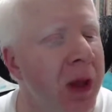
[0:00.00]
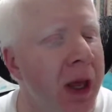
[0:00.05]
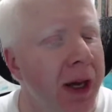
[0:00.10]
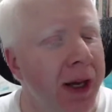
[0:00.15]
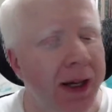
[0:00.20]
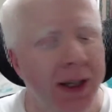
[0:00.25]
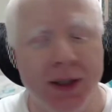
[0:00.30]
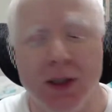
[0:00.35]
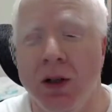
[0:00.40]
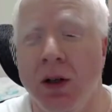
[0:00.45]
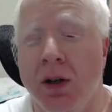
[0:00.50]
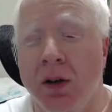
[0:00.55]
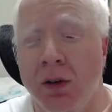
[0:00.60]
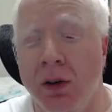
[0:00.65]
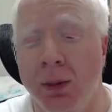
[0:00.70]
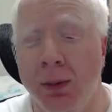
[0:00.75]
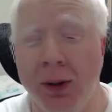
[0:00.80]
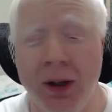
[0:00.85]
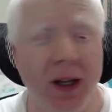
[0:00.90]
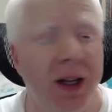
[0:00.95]
It's got
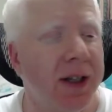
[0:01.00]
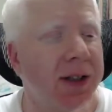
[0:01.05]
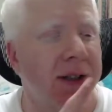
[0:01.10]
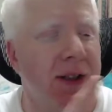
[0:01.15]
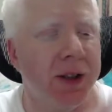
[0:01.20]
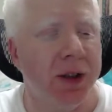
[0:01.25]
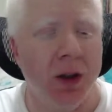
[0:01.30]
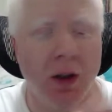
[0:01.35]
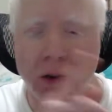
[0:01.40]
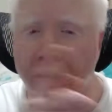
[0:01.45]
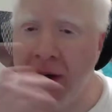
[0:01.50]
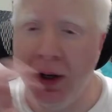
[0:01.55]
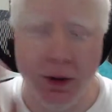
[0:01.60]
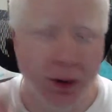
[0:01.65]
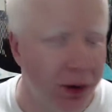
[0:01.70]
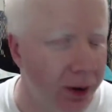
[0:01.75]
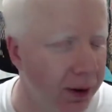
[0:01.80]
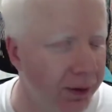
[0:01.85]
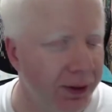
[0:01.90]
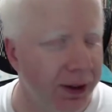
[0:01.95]
rubber gaskets all
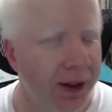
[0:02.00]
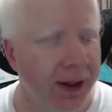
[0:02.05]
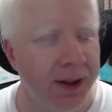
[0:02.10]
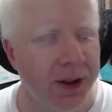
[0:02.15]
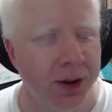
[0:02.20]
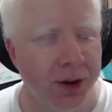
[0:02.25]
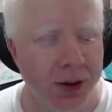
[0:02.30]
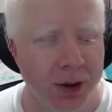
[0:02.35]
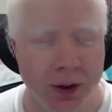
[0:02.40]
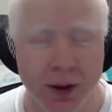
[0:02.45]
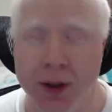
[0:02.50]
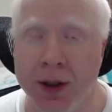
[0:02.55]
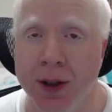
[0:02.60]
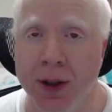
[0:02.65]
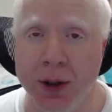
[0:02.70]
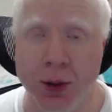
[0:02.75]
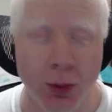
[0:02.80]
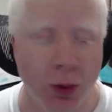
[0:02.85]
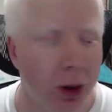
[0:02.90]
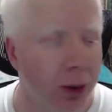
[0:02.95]
around and everything, so
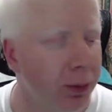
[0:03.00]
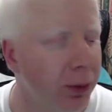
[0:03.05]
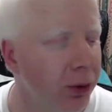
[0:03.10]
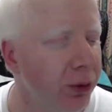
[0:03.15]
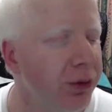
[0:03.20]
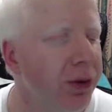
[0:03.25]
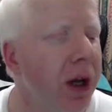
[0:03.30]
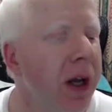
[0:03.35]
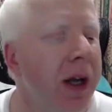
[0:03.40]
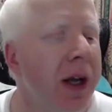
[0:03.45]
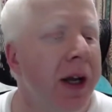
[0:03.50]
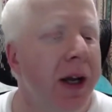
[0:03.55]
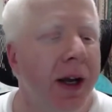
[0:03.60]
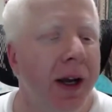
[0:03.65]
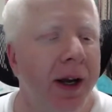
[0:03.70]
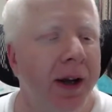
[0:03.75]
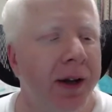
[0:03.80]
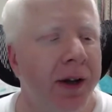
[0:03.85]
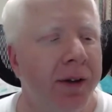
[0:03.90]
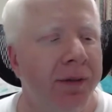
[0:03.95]
it's waterproof.
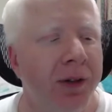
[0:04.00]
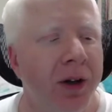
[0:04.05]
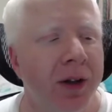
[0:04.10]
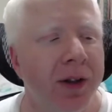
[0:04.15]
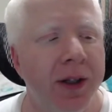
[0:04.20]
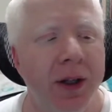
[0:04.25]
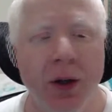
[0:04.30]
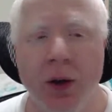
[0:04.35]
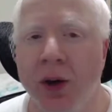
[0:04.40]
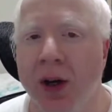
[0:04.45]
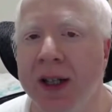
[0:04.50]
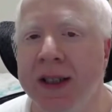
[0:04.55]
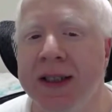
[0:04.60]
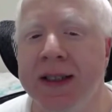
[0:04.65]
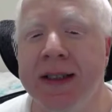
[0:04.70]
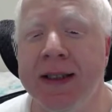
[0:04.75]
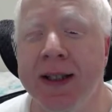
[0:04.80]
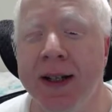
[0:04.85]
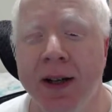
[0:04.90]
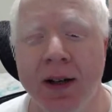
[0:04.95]
And I've got the
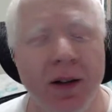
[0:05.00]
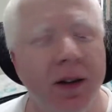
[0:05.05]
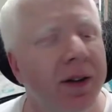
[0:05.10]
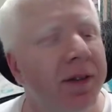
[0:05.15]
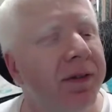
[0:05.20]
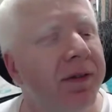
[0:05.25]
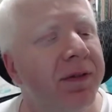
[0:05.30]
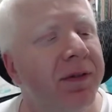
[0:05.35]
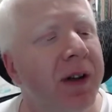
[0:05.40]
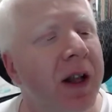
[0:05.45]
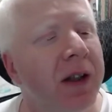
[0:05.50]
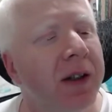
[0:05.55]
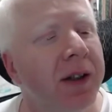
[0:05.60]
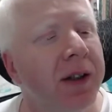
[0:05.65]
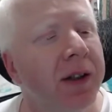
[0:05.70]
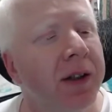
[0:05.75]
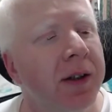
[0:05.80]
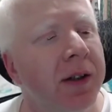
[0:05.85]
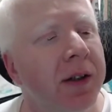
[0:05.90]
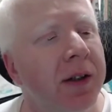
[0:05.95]
Horizon Tech
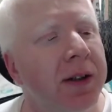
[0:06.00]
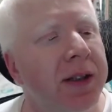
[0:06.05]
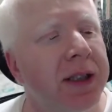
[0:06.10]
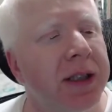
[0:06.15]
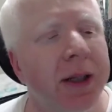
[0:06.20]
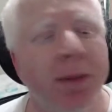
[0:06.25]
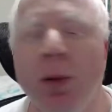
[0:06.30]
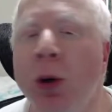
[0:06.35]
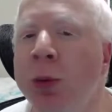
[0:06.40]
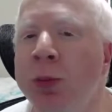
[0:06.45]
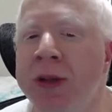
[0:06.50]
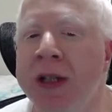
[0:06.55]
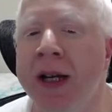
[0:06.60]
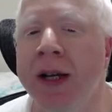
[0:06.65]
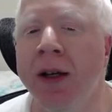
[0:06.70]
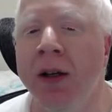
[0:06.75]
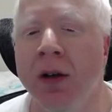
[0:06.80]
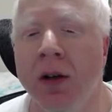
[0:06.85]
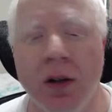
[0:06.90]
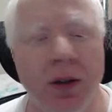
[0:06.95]
Falcon sub-ohm
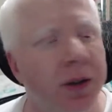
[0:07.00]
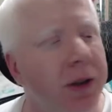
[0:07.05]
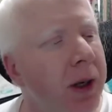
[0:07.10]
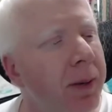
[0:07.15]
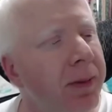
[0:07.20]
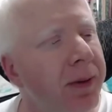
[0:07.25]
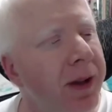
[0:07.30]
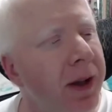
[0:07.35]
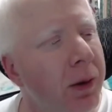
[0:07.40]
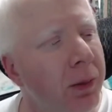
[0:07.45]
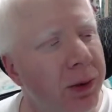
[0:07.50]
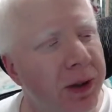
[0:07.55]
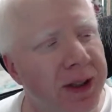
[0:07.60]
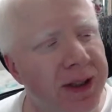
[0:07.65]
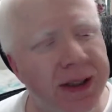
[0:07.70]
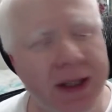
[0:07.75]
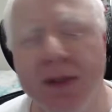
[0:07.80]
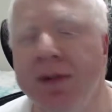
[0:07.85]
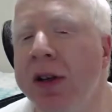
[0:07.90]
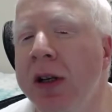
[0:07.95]
tank on top of that with a
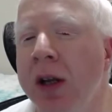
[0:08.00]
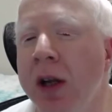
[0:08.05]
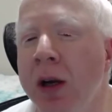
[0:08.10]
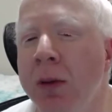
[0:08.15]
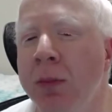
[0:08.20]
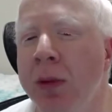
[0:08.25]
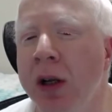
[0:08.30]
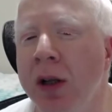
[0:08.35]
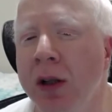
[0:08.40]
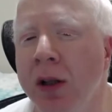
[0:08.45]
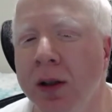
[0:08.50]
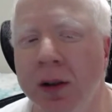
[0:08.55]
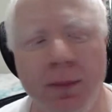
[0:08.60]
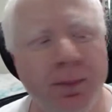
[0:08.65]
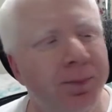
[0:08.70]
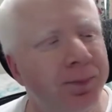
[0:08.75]
7 ml